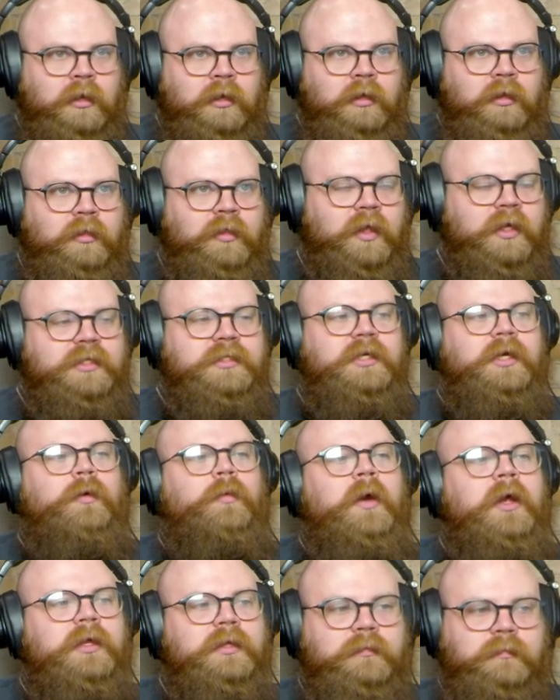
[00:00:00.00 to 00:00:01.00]
things like,
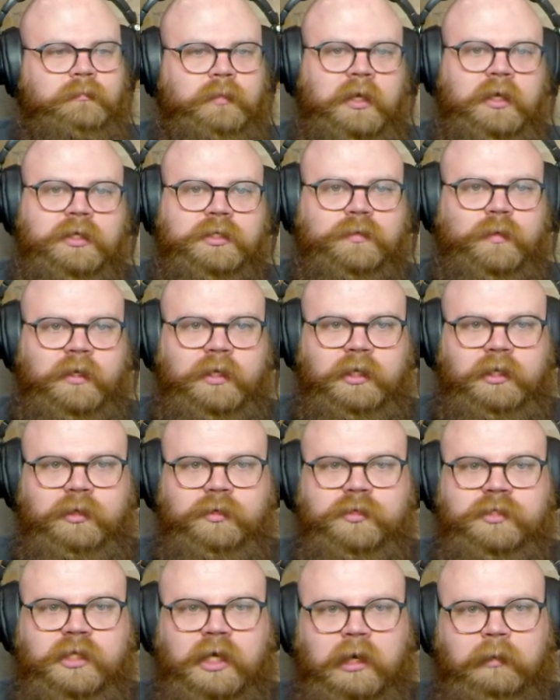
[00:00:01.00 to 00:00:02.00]
wait, Pingus, when did you
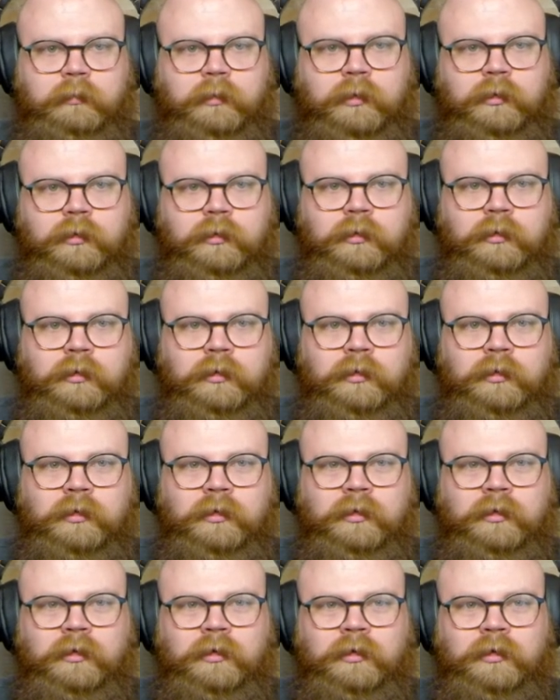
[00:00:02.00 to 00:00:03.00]
sub?
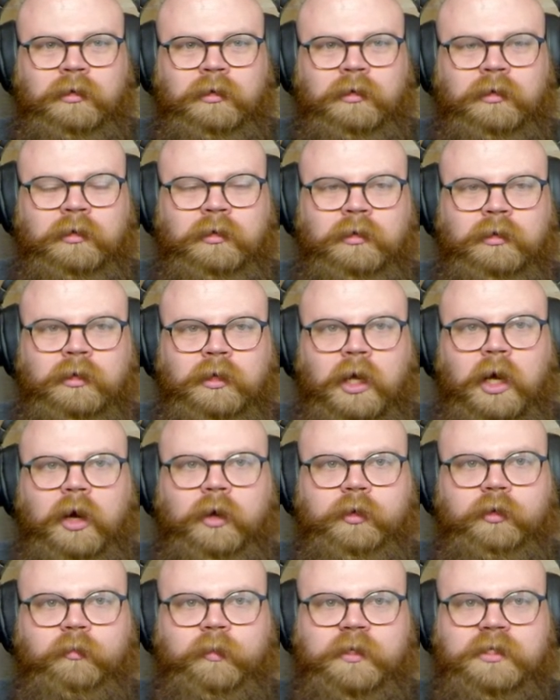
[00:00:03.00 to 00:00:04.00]
Oh,
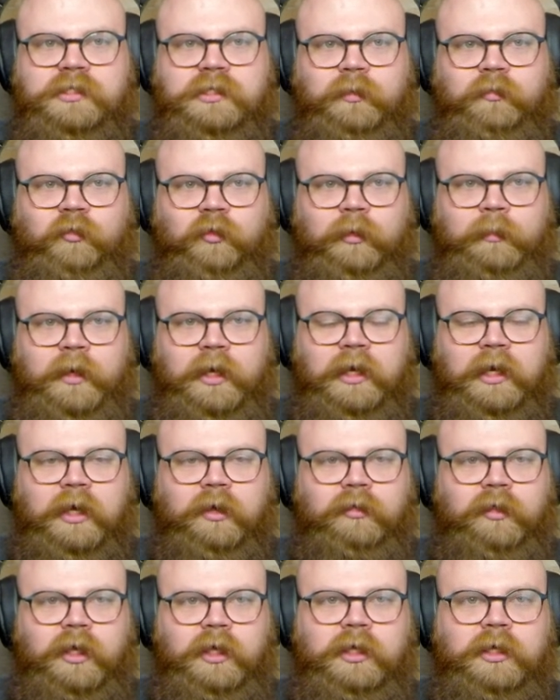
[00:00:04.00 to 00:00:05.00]
you've been subbed for a bit
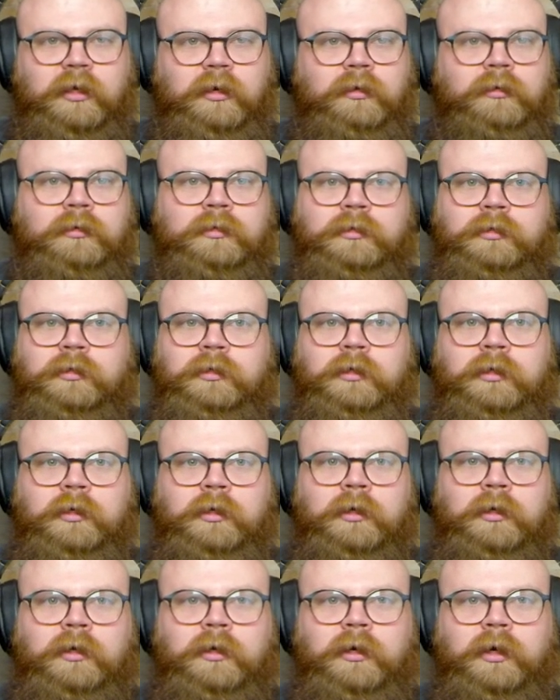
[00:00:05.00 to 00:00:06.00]
now. Thank you.
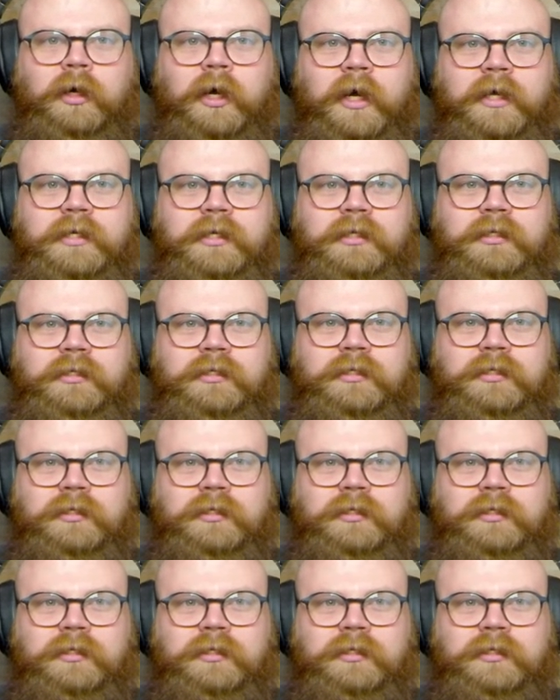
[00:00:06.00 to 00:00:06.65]
I didn't.